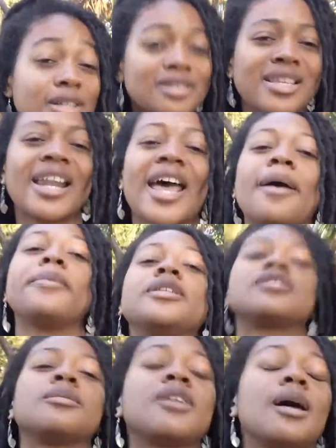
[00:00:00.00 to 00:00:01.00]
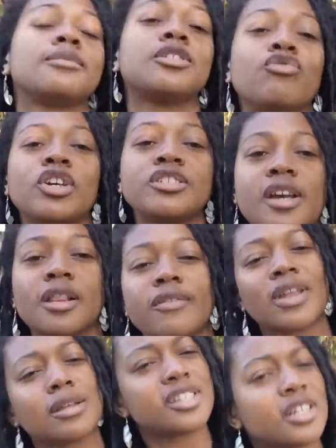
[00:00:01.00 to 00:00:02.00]
Because that happens sometimes in retail.
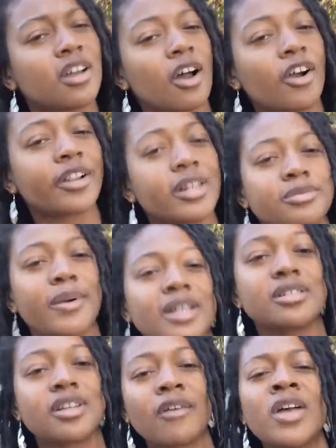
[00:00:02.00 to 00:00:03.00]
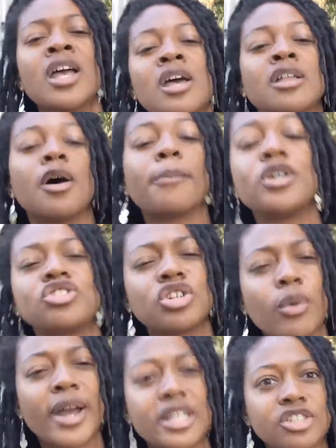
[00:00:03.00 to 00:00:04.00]
If they see a cart that's by itself, they'll push it
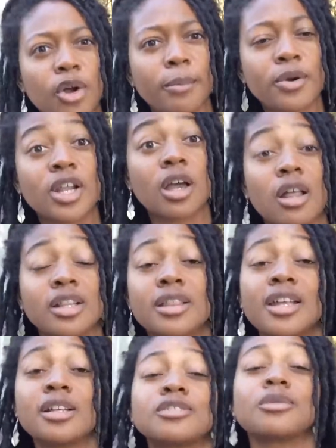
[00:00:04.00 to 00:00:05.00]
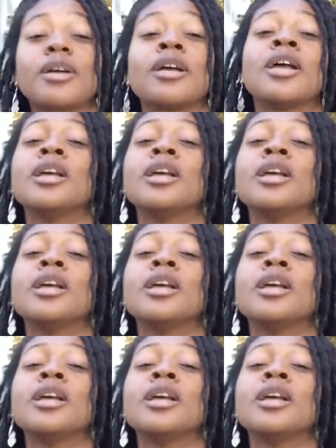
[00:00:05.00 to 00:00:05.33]
away and start putting all the things away.